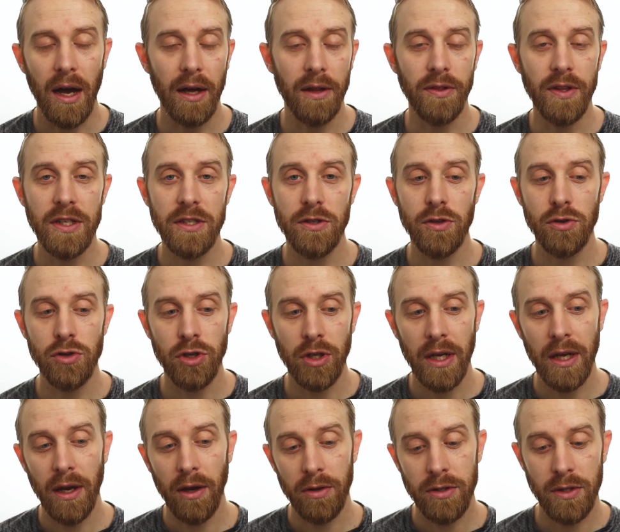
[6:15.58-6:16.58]
These
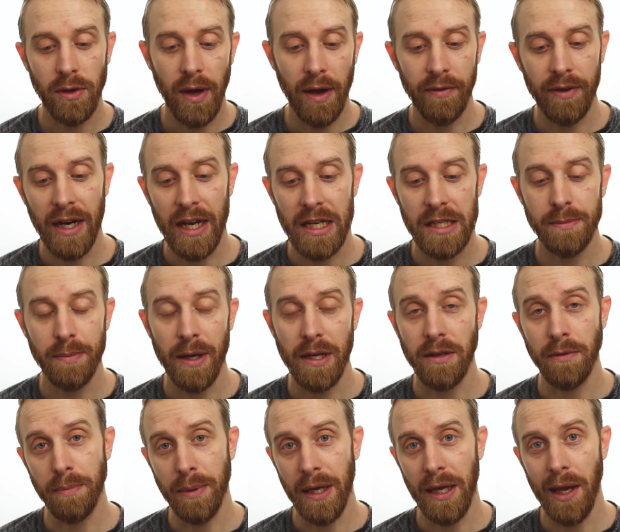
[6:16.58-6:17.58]
usually also have an aspect
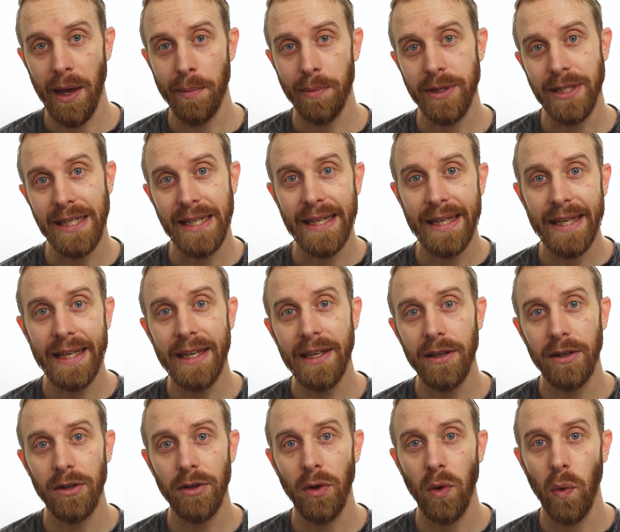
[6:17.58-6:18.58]
of being able to
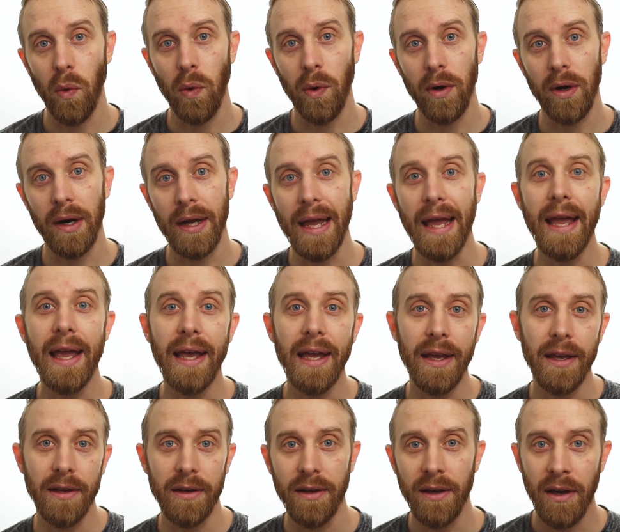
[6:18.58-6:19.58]
heal or
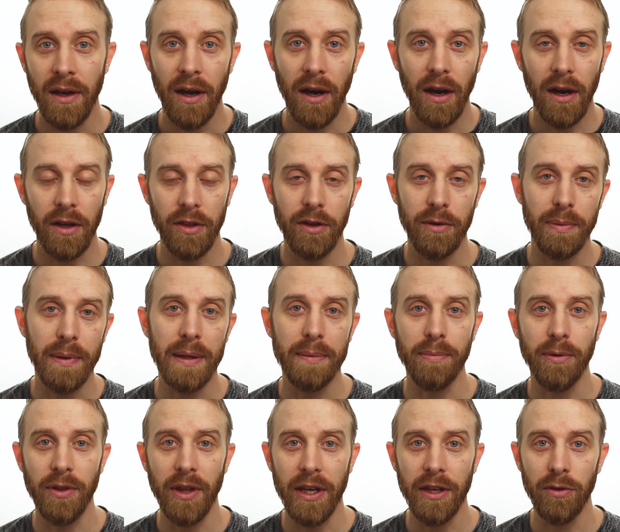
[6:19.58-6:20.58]
aid other
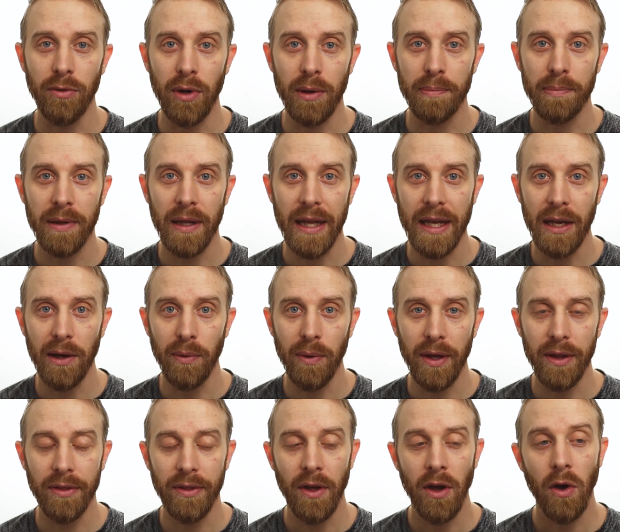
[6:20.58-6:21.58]
people that you are playing
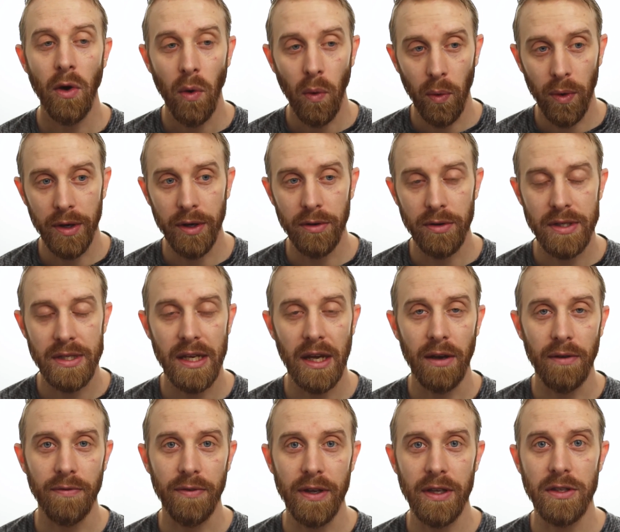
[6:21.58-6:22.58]
with or
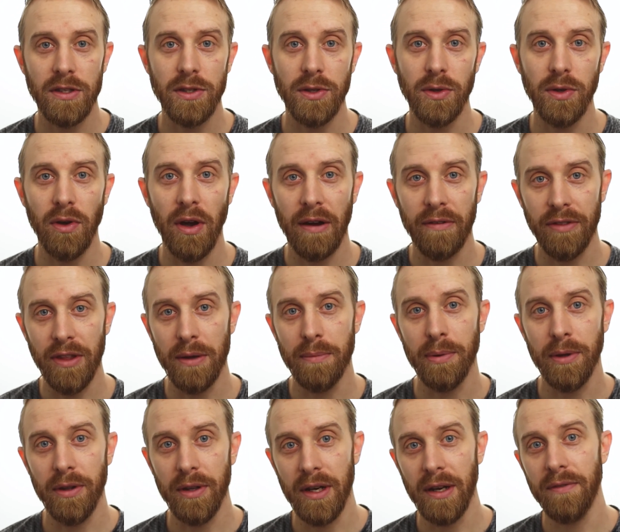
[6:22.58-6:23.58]
yourself. And so you have the
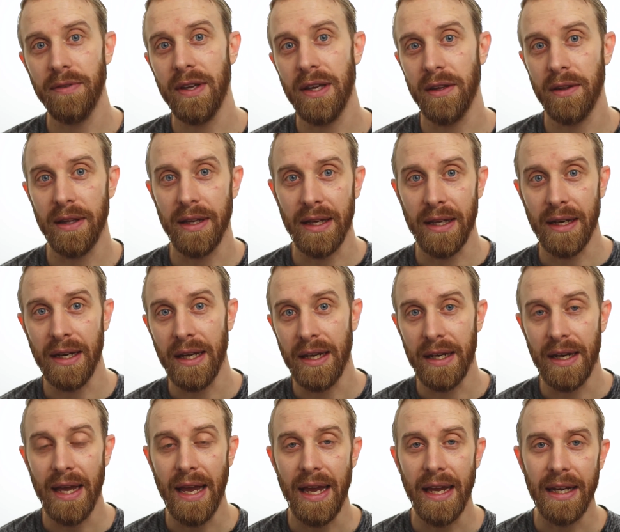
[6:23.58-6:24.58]
ability of healing
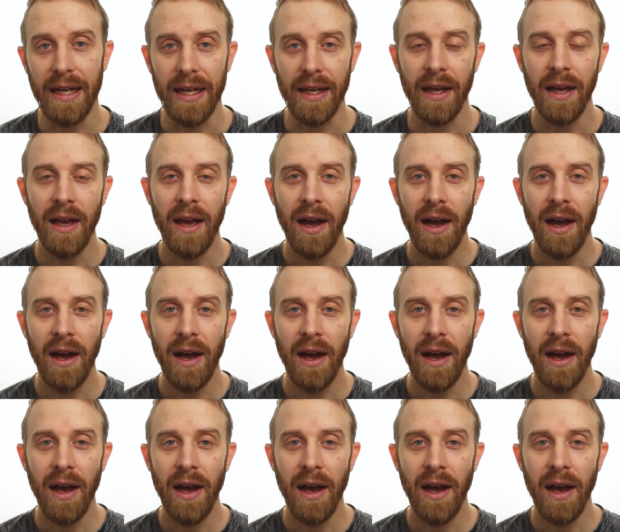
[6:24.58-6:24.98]
and aiding.